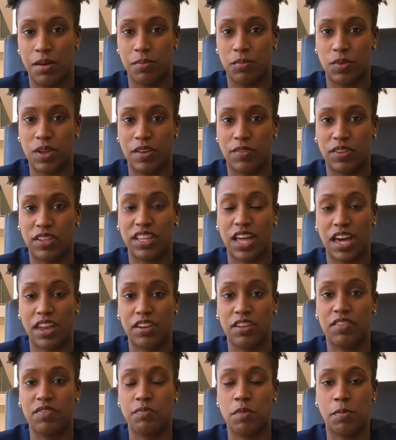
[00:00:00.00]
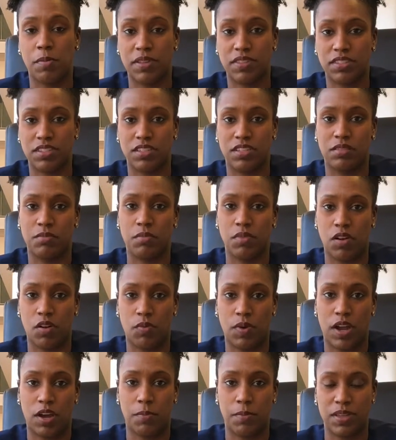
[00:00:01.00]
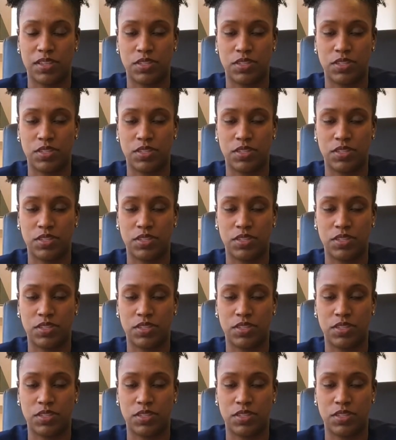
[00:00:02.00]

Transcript: We have a lot of momentum around